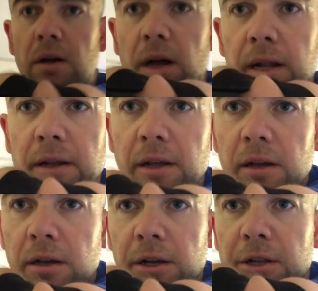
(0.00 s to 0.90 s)
Handy,
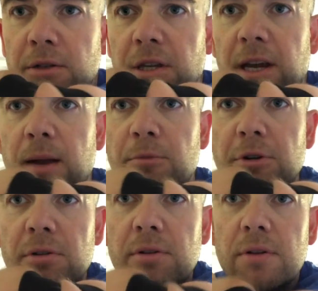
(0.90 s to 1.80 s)
I can use the
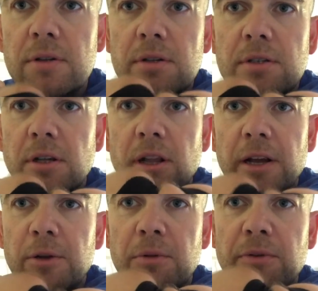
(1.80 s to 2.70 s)
camera to
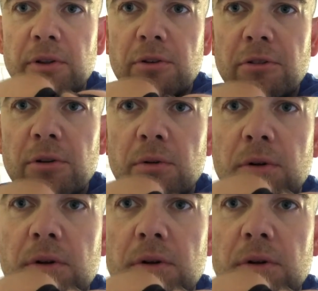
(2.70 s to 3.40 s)
line up the Velcro.